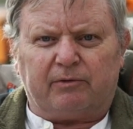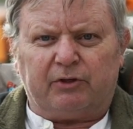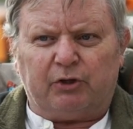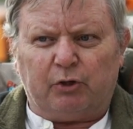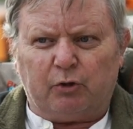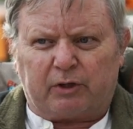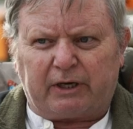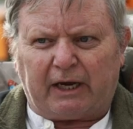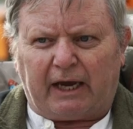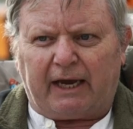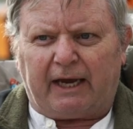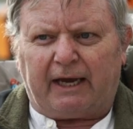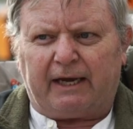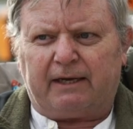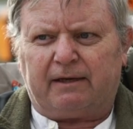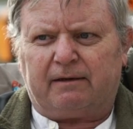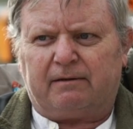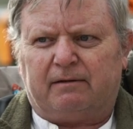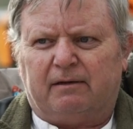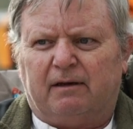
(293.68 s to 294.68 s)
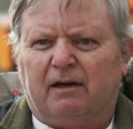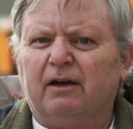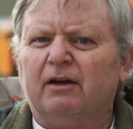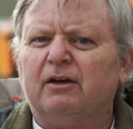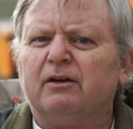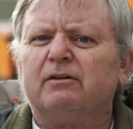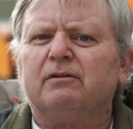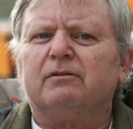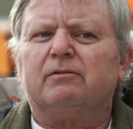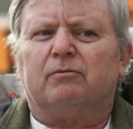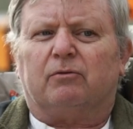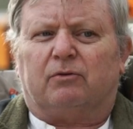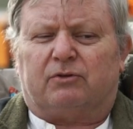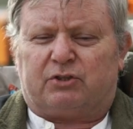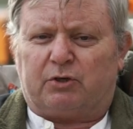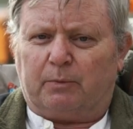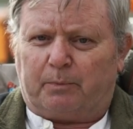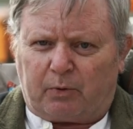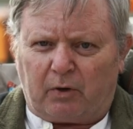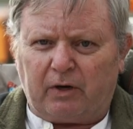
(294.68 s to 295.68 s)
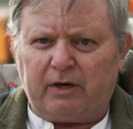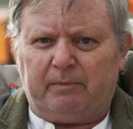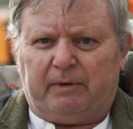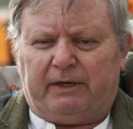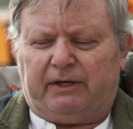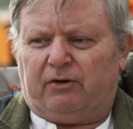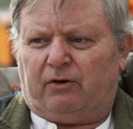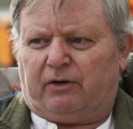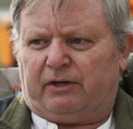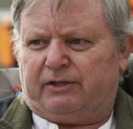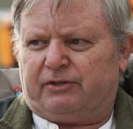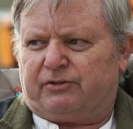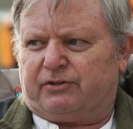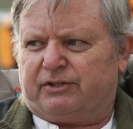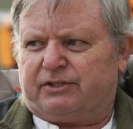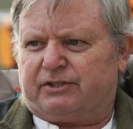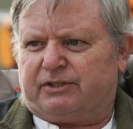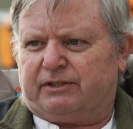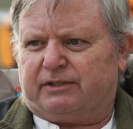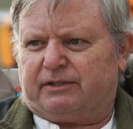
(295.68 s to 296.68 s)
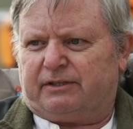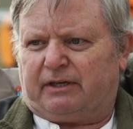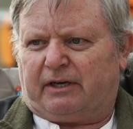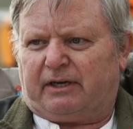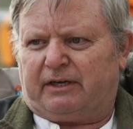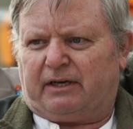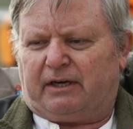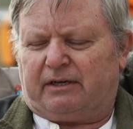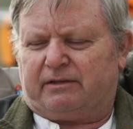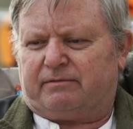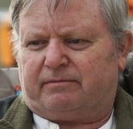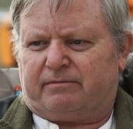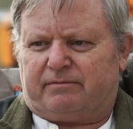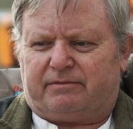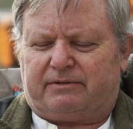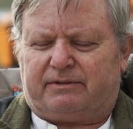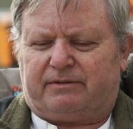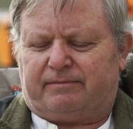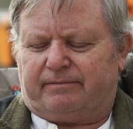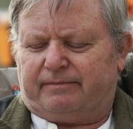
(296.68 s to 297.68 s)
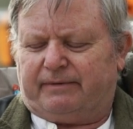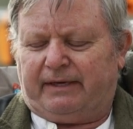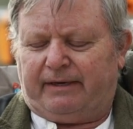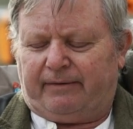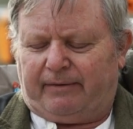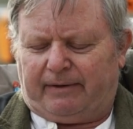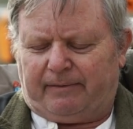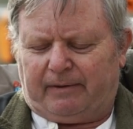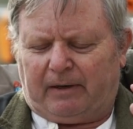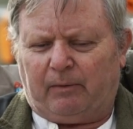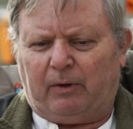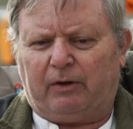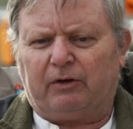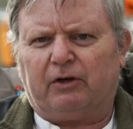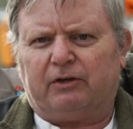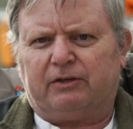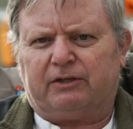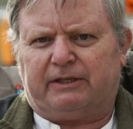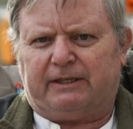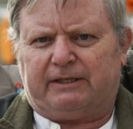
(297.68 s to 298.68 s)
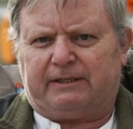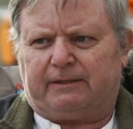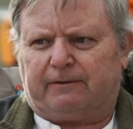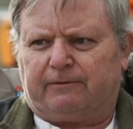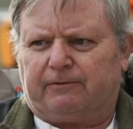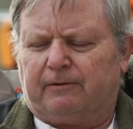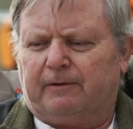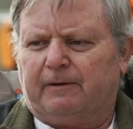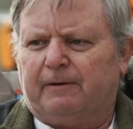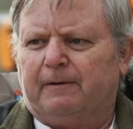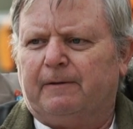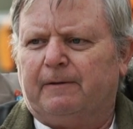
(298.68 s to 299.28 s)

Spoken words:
UK, supremely not interested. I won't go into details.